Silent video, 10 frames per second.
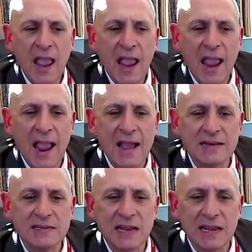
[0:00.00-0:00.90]

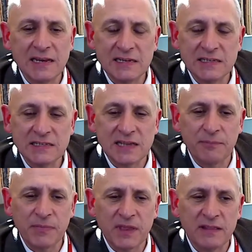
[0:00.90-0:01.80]
And it is
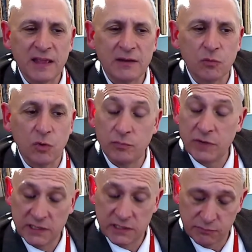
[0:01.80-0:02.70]
something that will
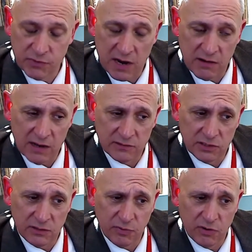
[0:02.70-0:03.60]
need town
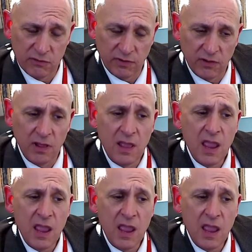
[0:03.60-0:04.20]
council approval.